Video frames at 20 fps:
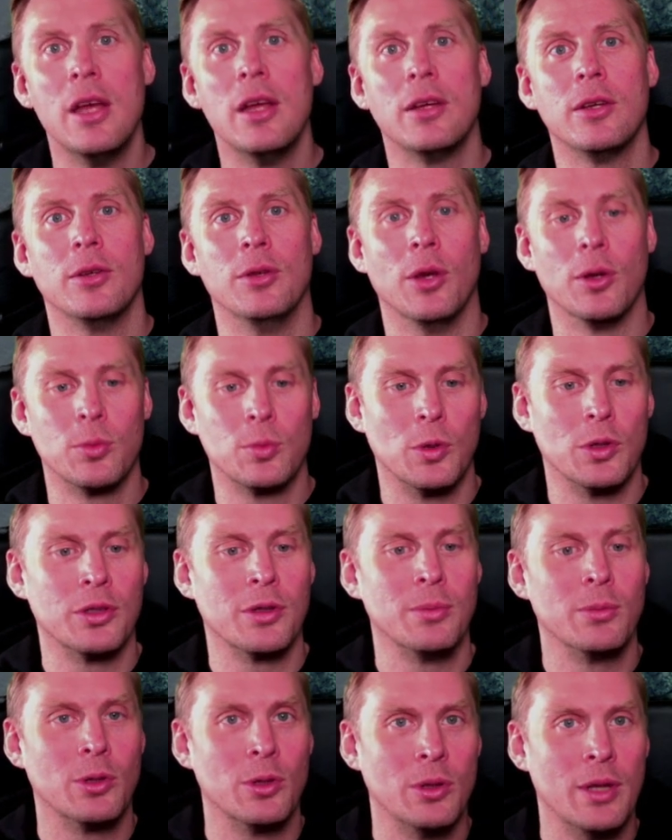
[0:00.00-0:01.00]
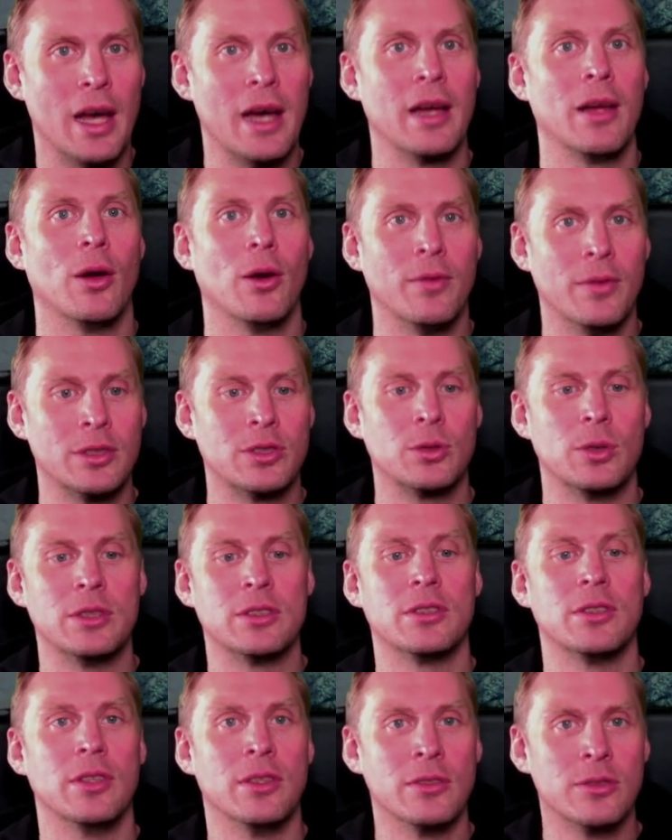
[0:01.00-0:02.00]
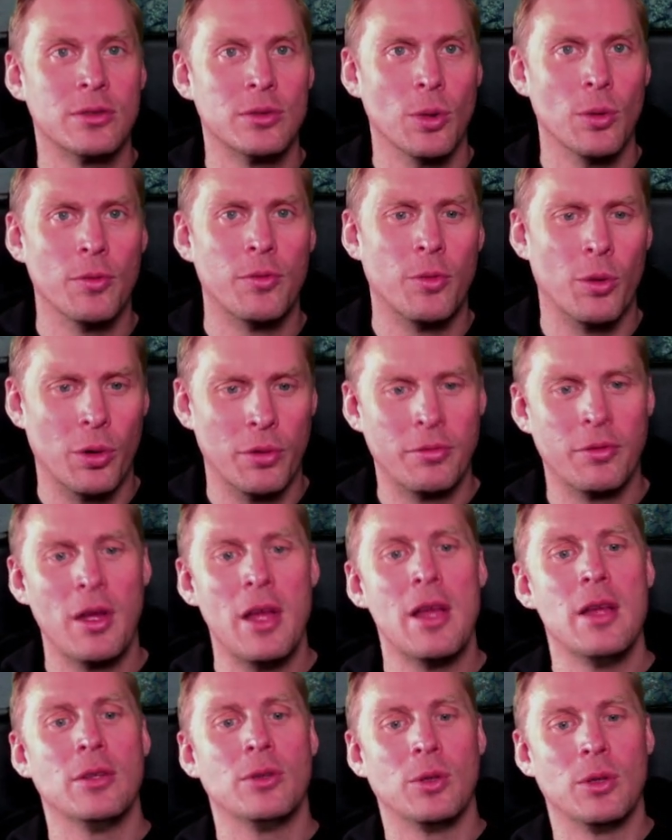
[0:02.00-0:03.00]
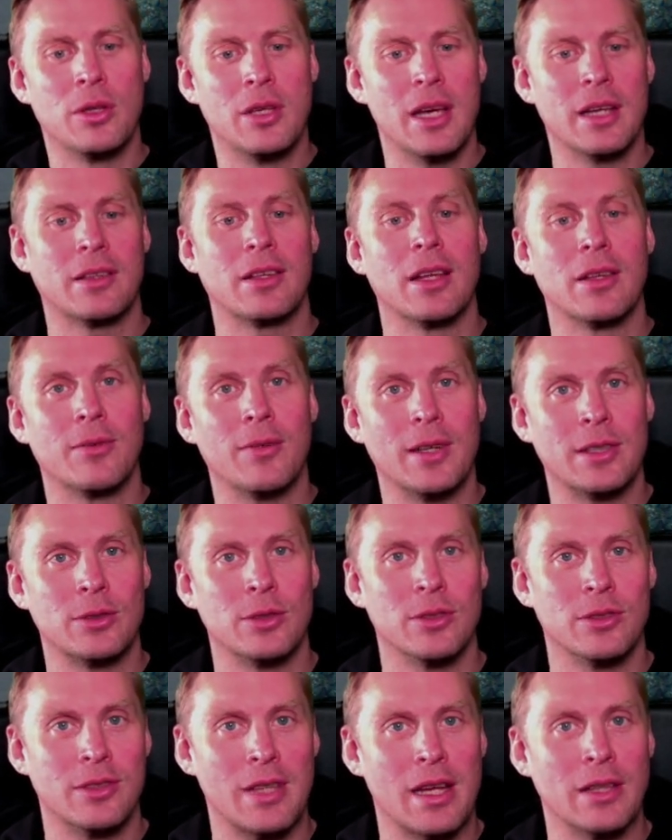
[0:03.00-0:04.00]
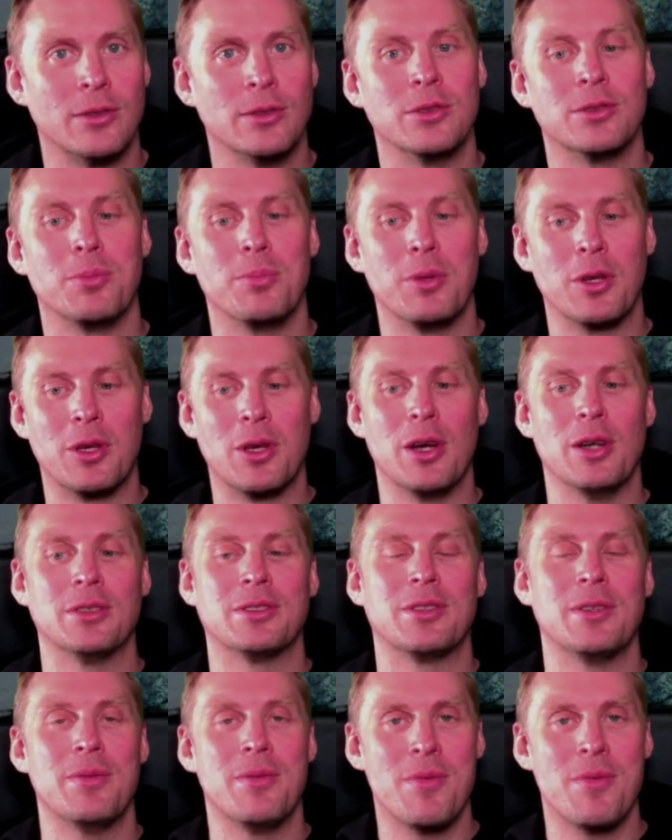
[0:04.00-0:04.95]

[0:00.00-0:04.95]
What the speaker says: You don't want them to die of attrition and so forth to get that veteran status, because